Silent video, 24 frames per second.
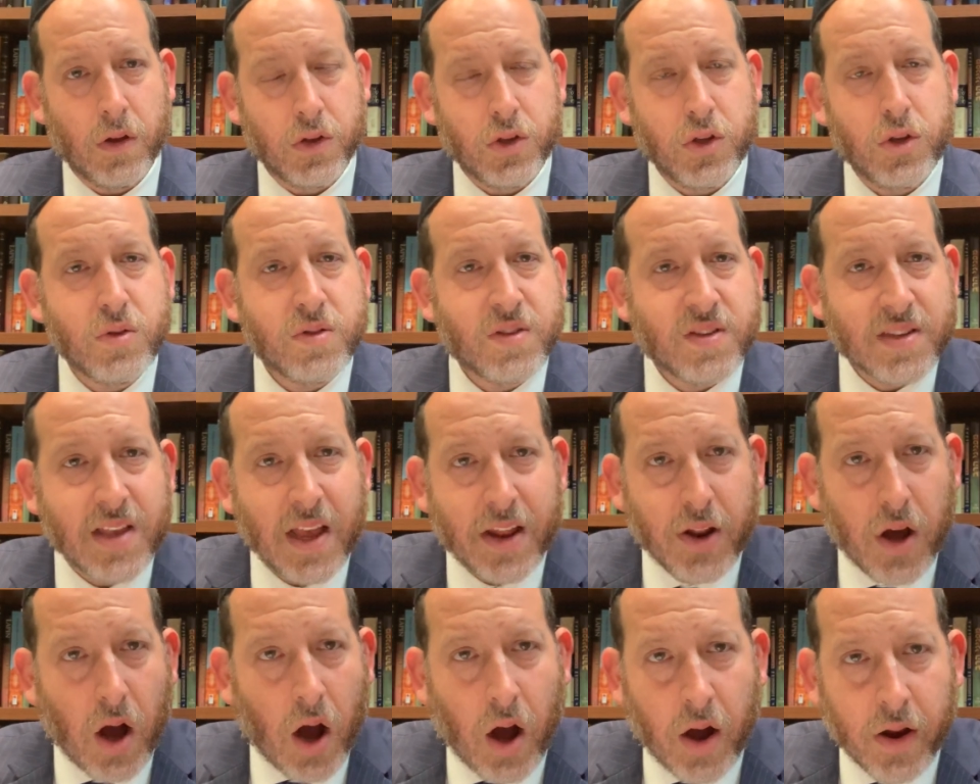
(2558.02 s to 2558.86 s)
You
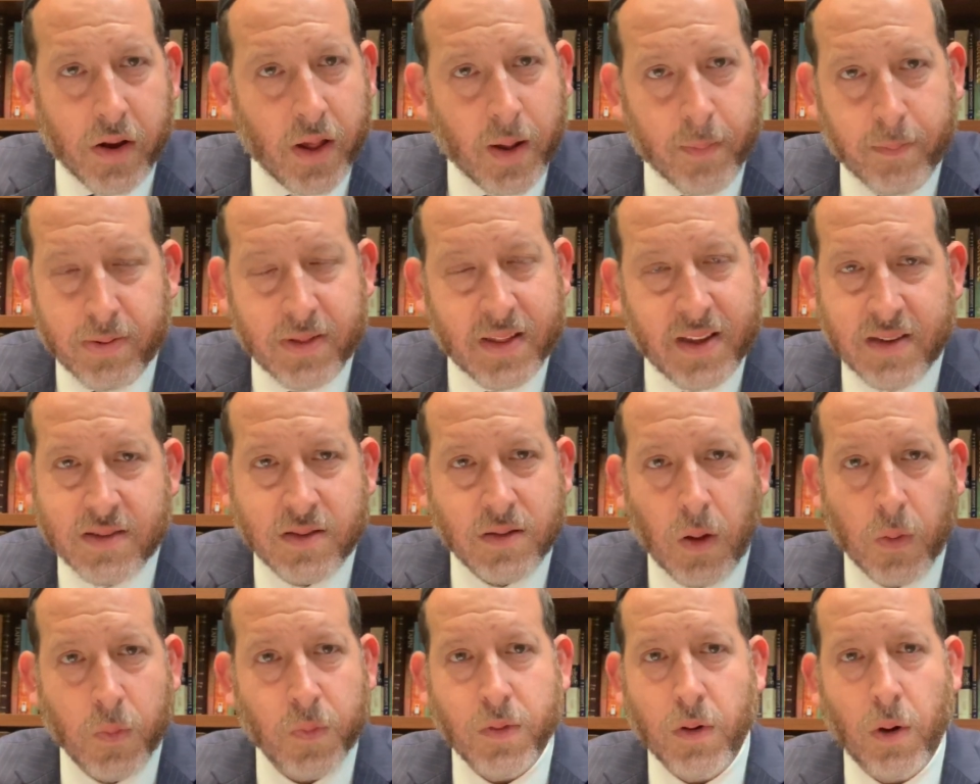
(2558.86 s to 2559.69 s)
said, Anna, please
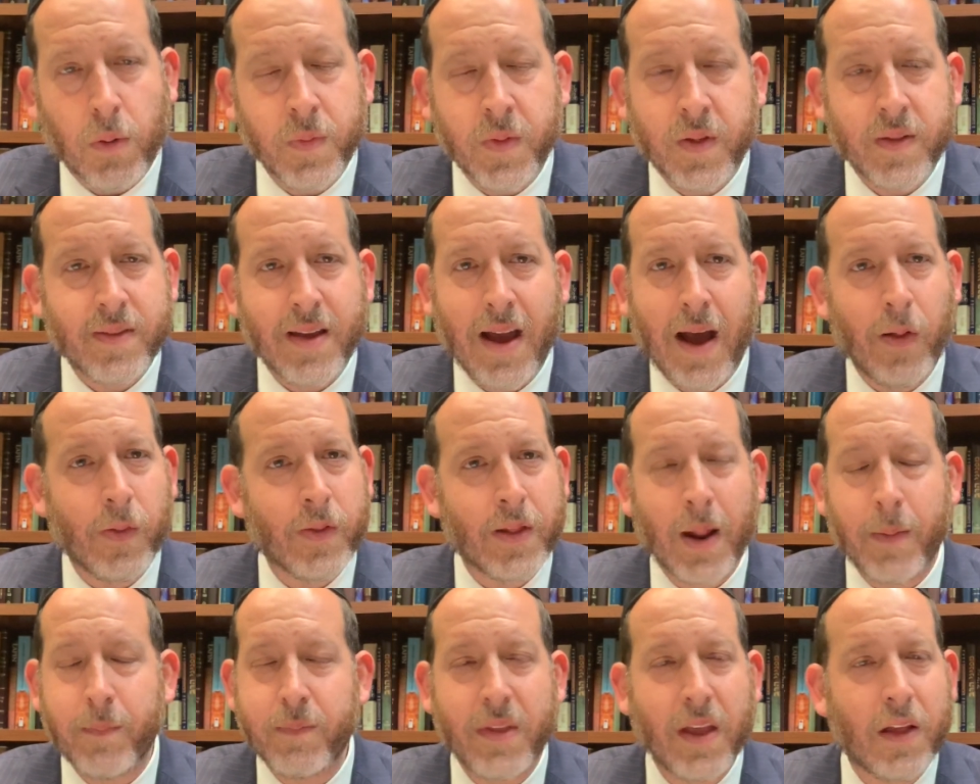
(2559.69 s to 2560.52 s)
don't throw in the towel.
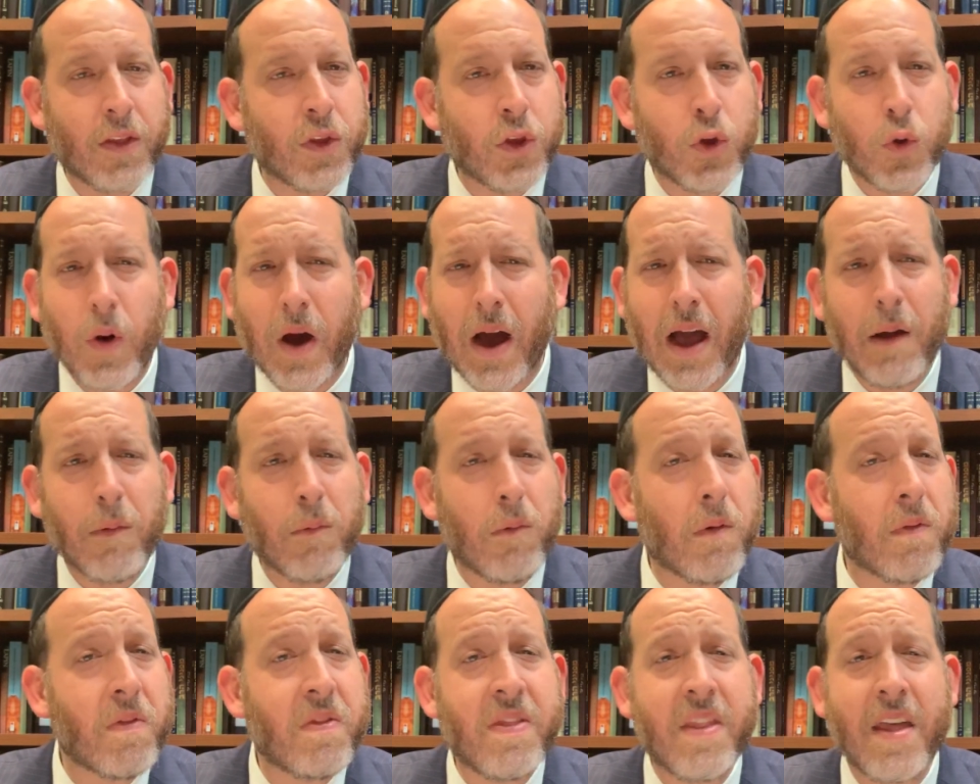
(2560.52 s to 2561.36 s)
And I'm telling you, I
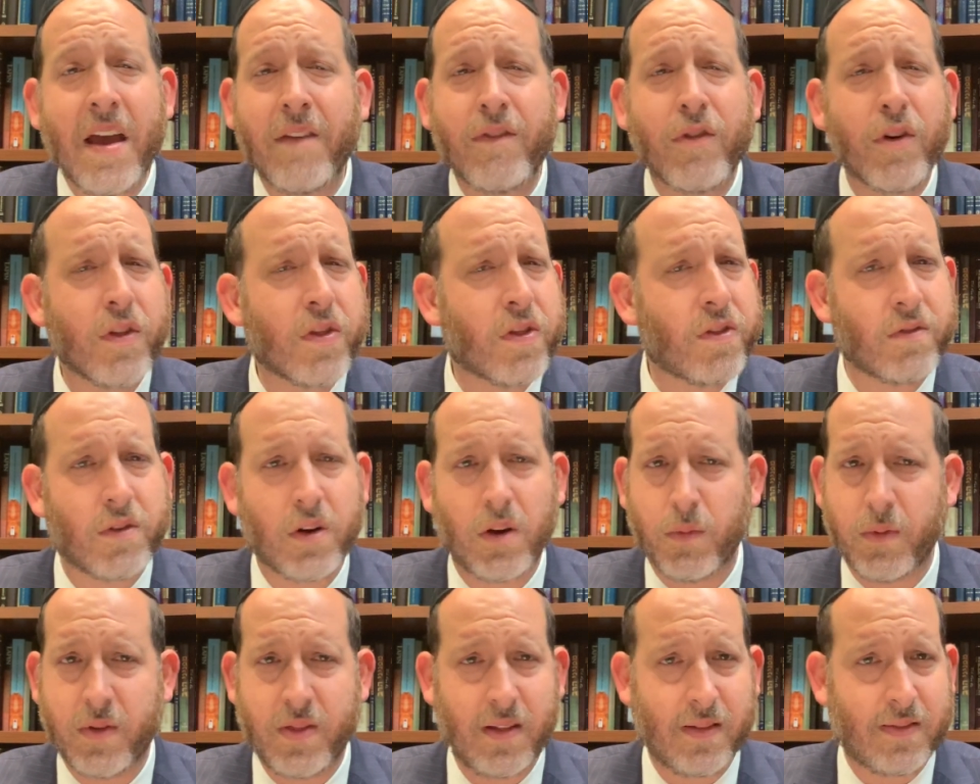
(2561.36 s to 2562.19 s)
will never
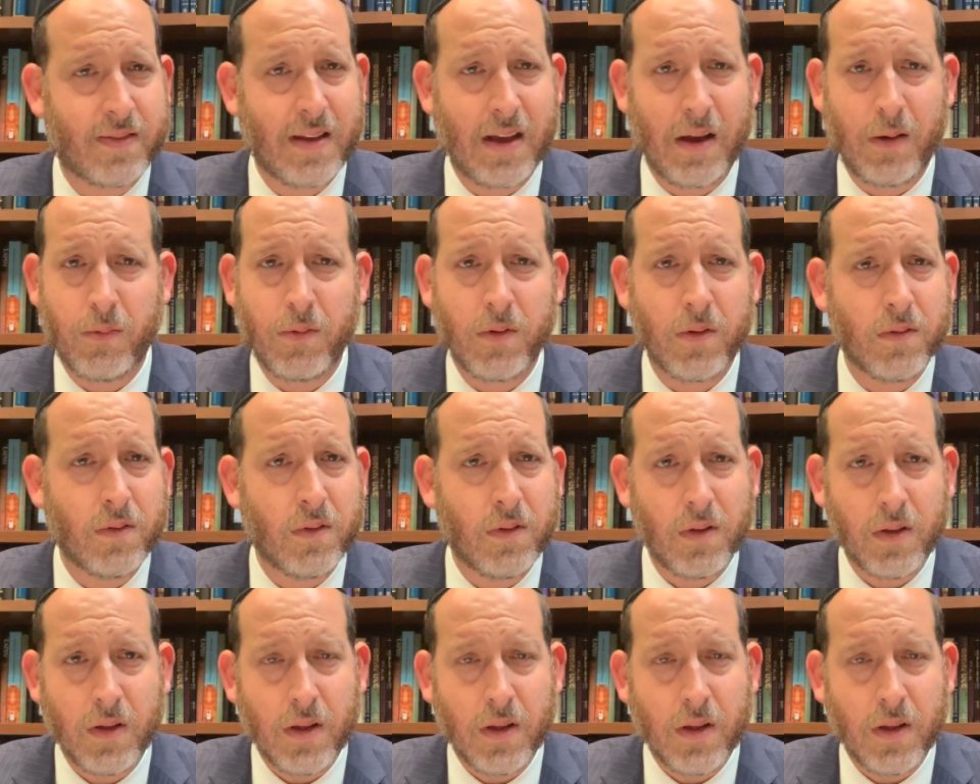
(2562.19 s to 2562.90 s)
throw in the towel.